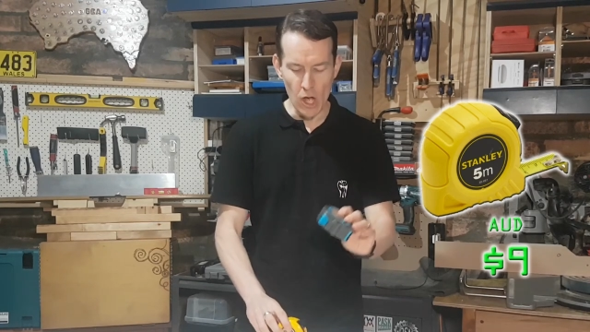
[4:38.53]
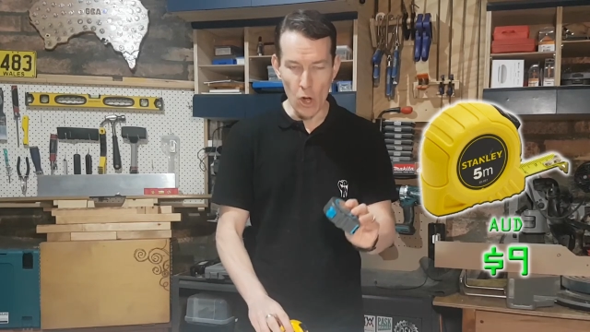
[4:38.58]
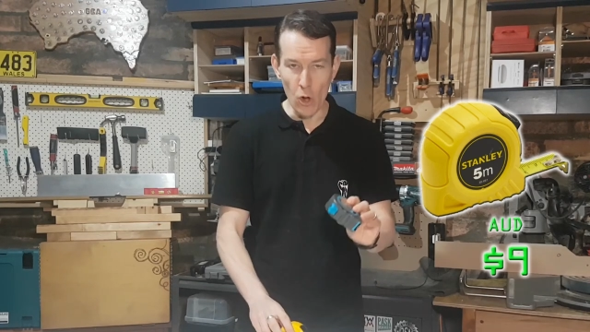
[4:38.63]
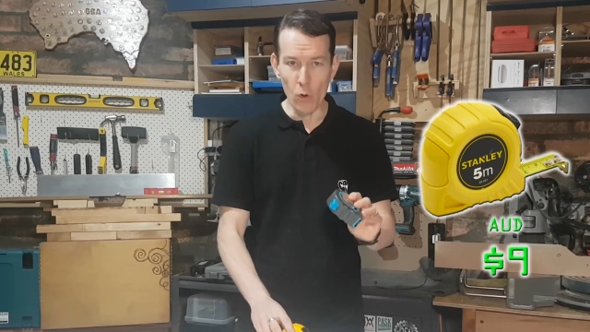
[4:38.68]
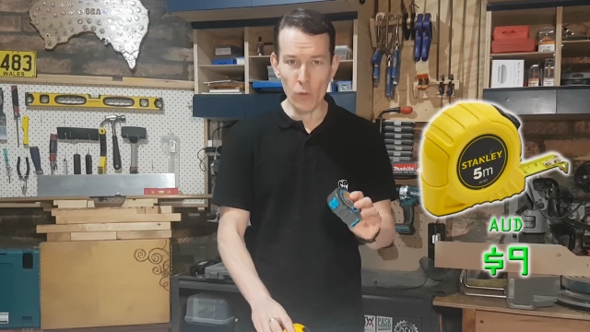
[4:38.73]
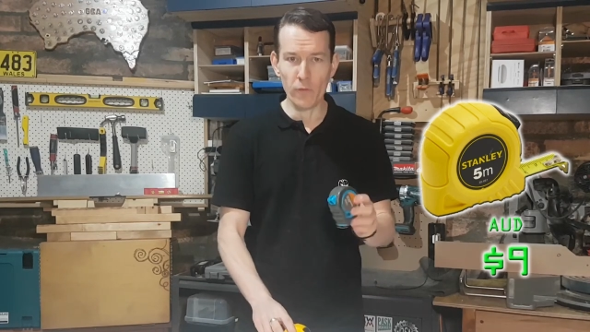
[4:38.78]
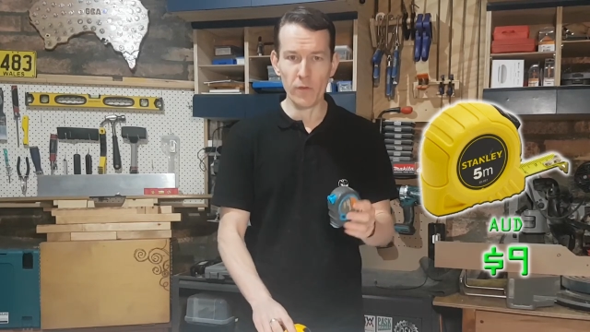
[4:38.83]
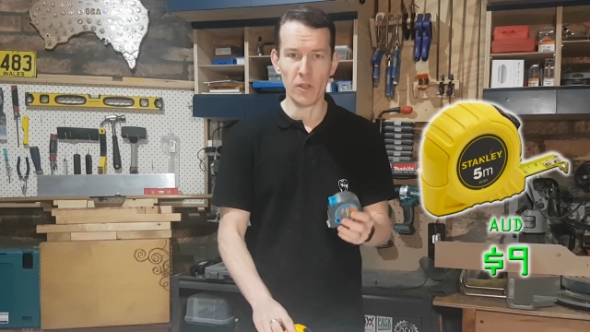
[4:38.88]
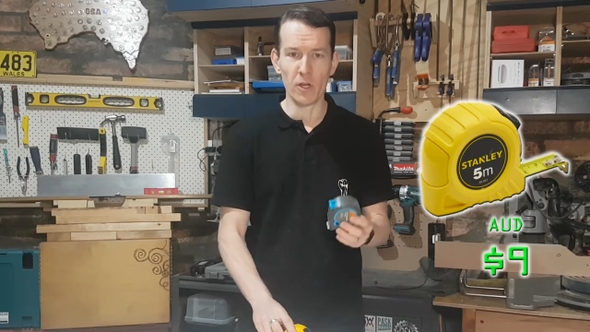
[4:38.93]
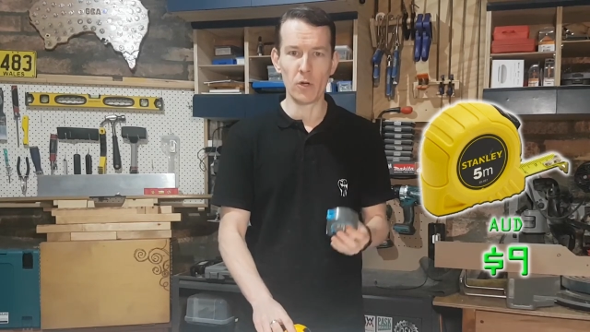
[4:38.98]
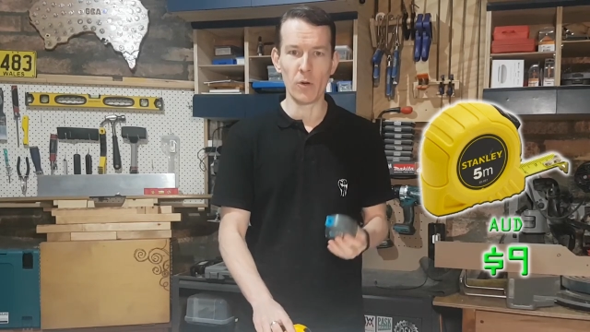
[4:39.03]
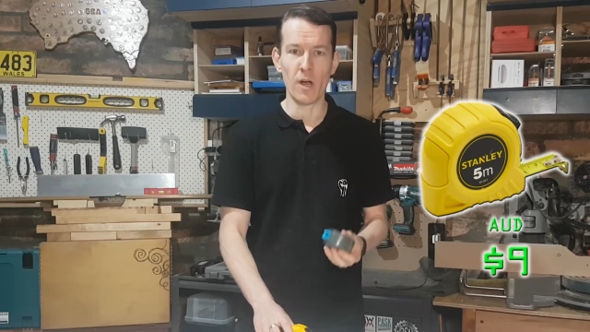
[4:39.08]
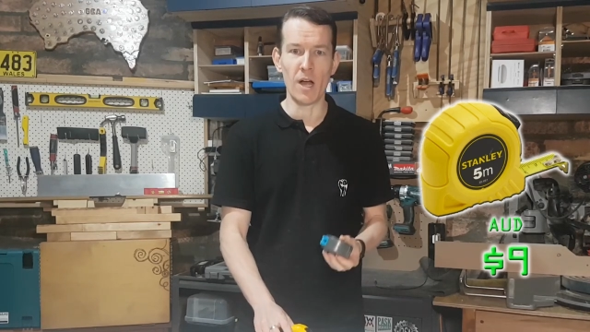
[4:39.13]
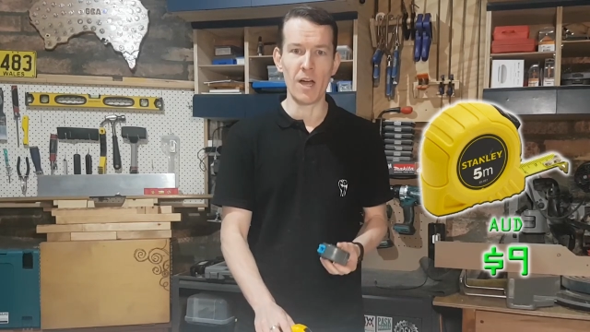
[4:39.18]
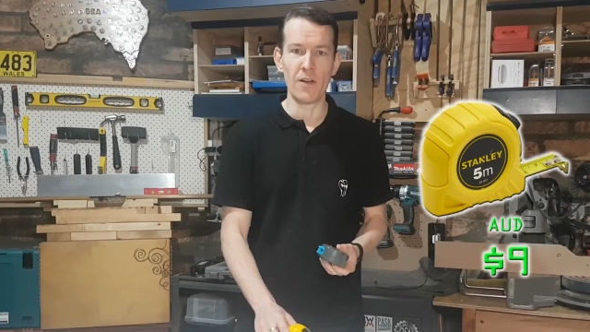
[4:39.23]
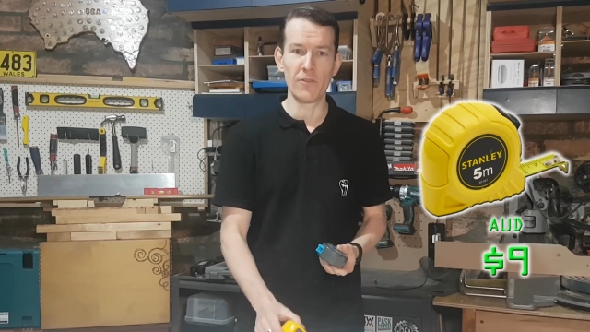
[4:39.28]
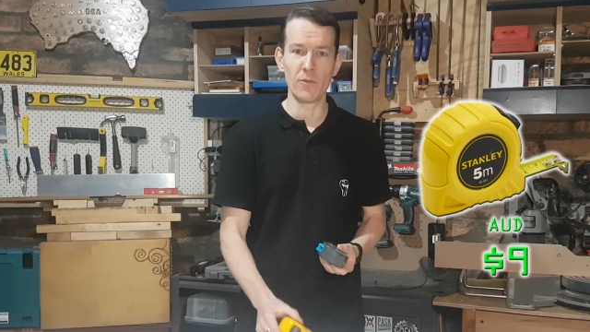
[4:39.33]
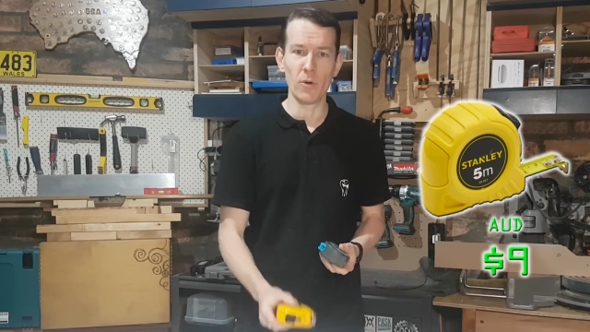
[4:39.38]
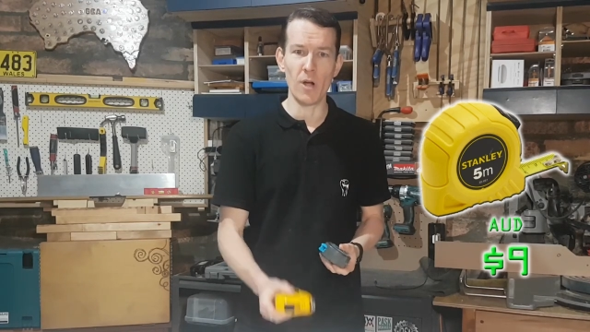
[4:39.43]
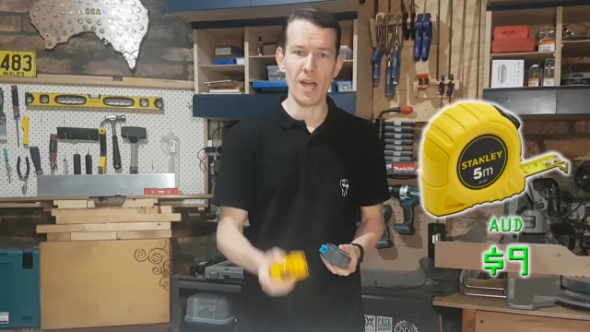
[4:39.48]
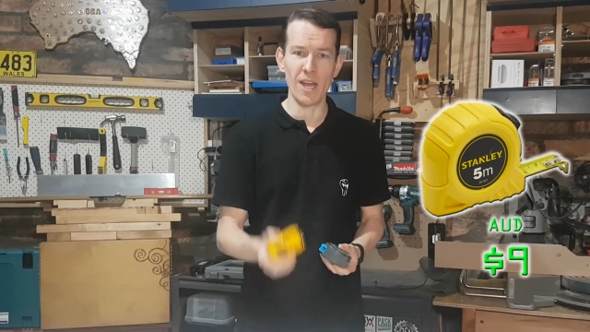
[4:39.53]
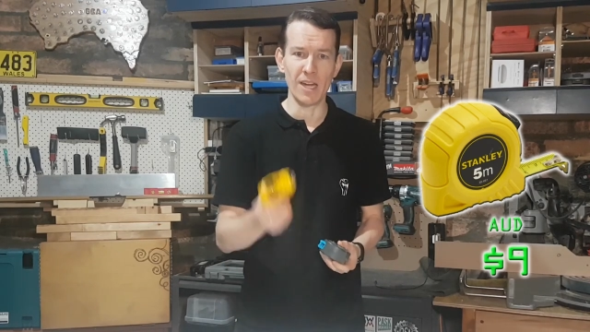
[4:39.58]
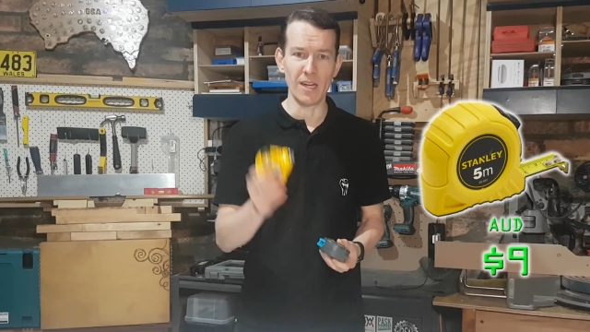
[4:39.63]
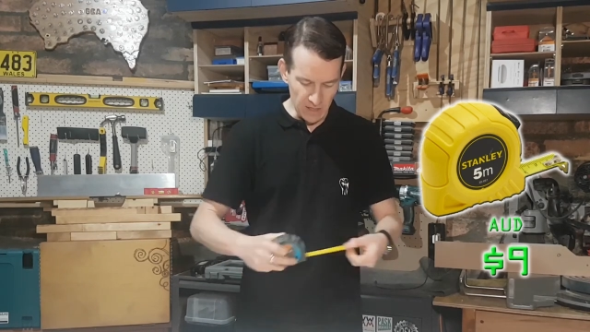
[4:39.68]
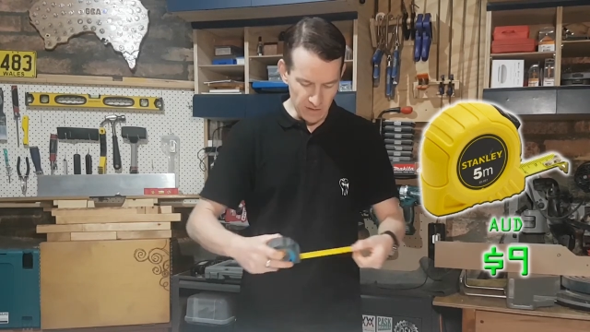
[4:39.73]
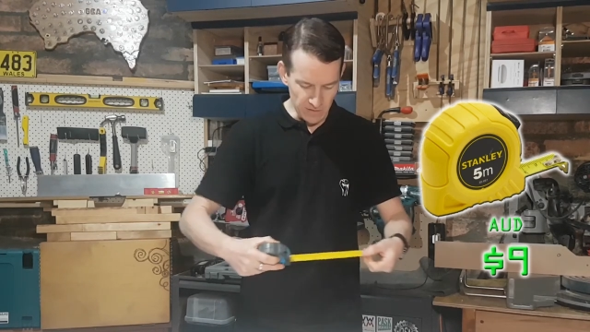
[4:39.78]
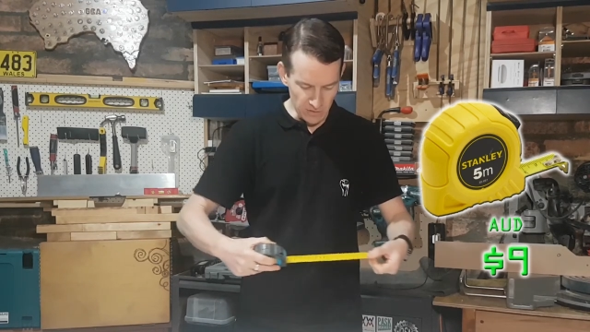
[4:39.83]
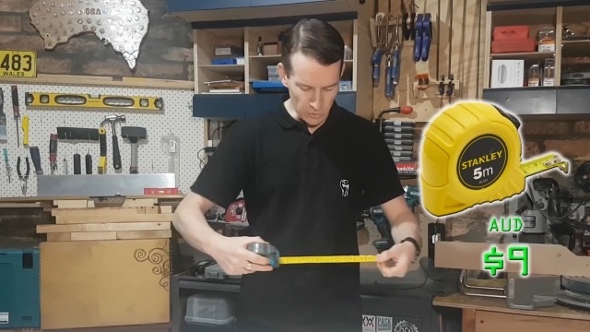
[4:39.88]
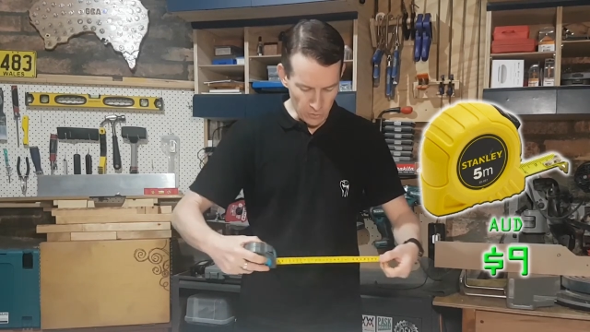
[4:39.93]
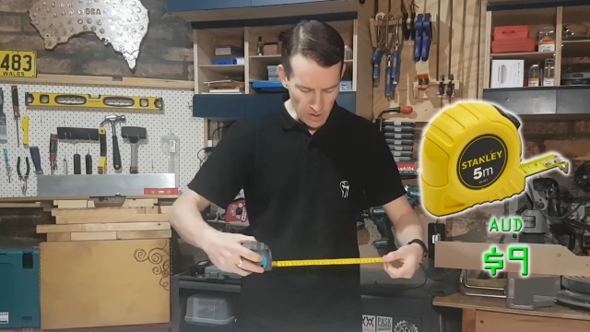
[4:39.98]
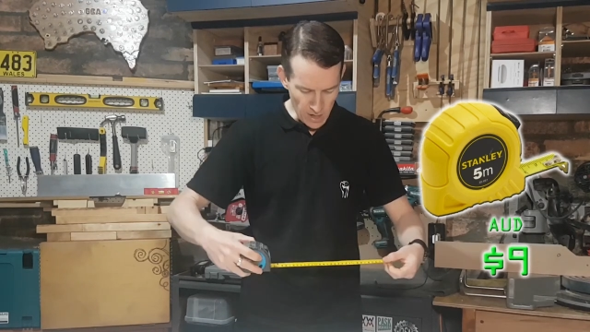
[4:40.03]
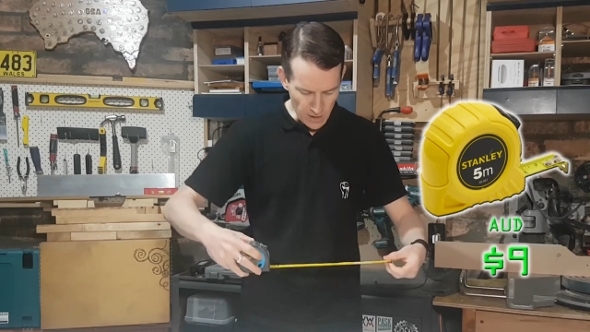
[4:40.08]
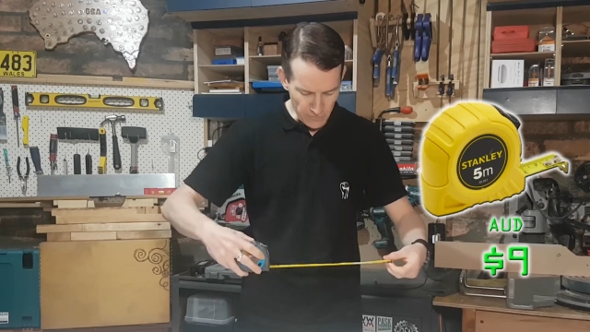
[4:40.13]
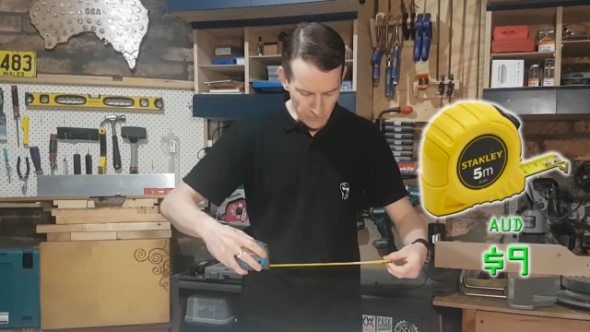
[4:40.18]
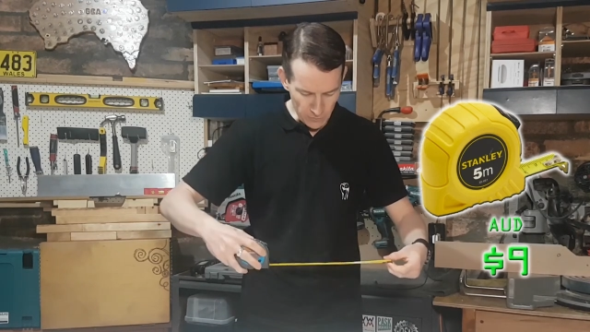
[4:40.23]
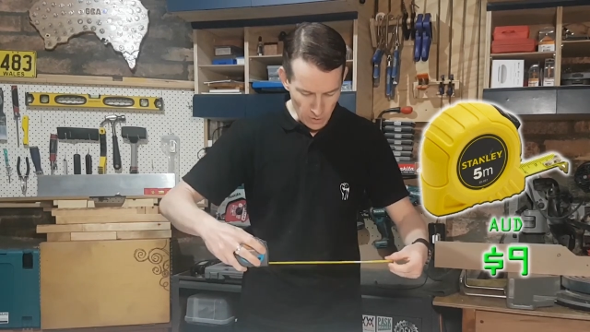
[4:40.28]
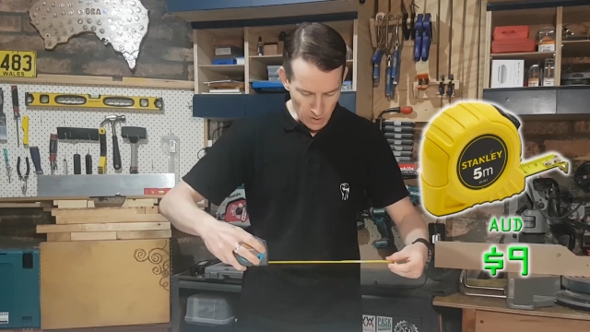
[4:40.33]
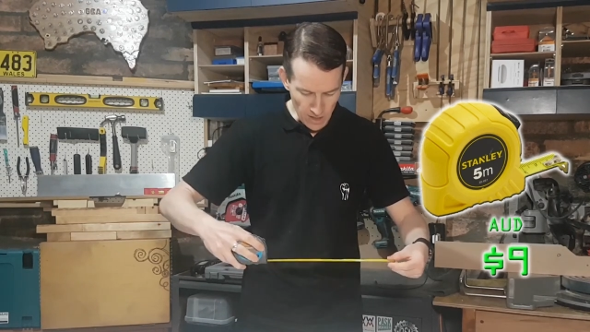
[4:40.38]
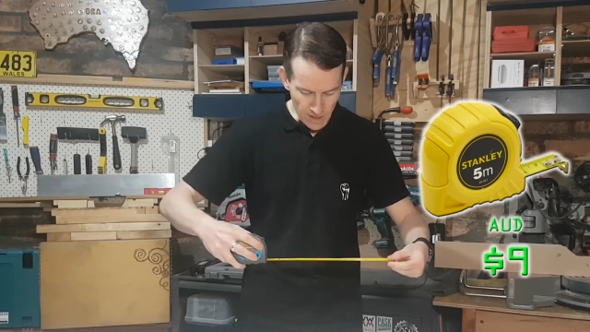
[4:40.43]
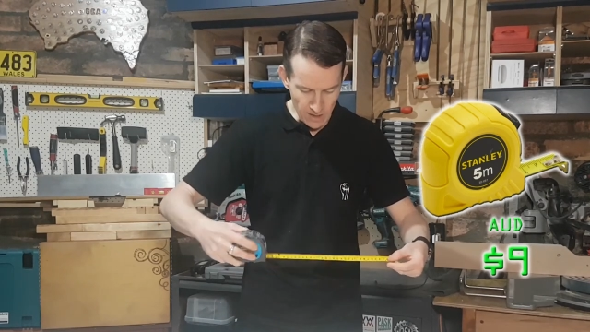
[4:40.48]
over the Craftrite is the
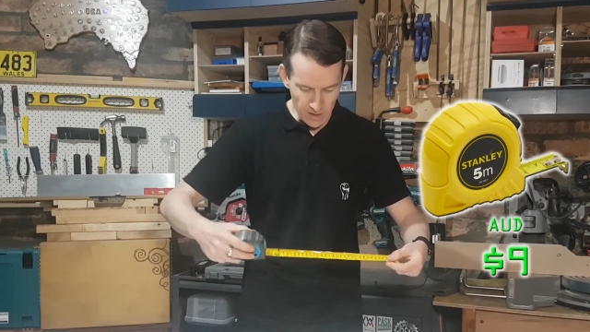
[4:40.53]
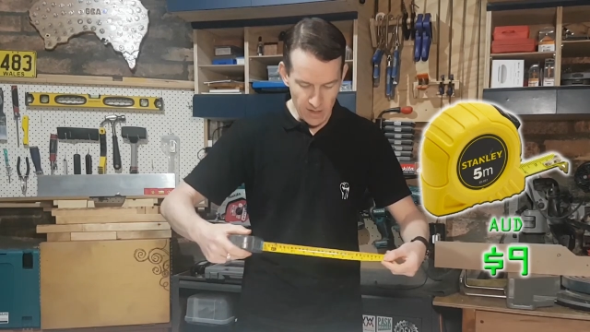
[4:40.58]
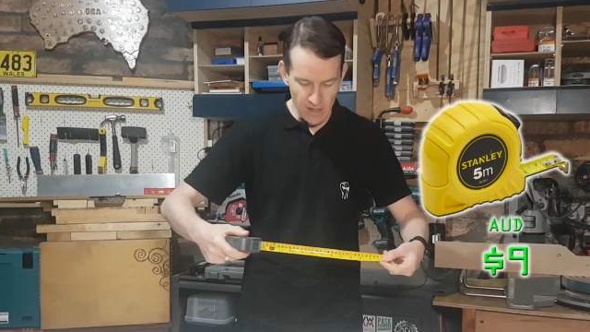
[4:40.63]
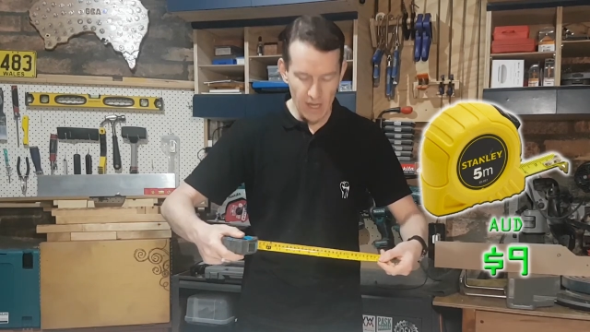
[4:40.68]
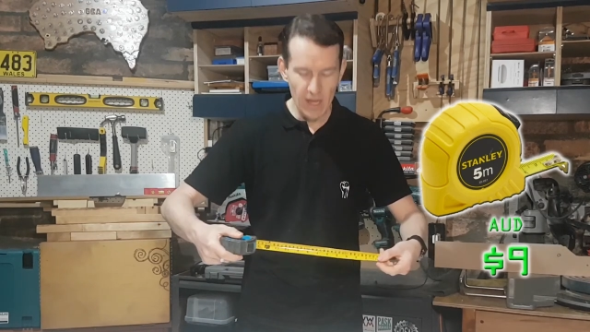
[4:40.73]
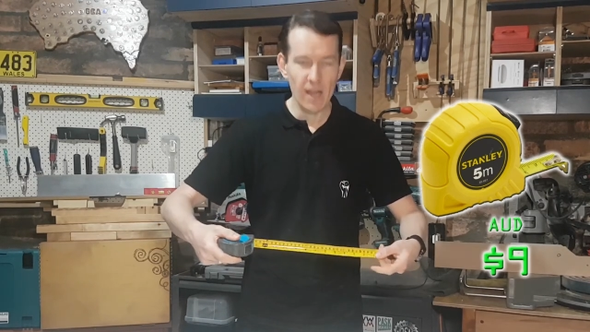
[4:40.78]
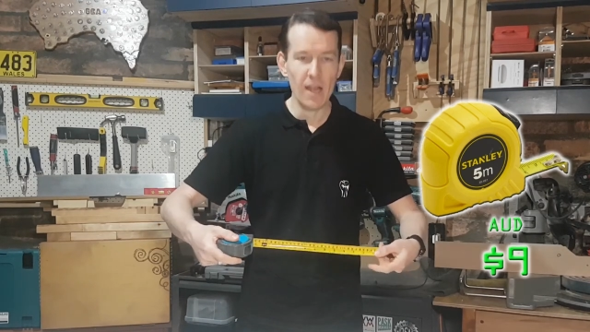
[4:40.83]
Craftrite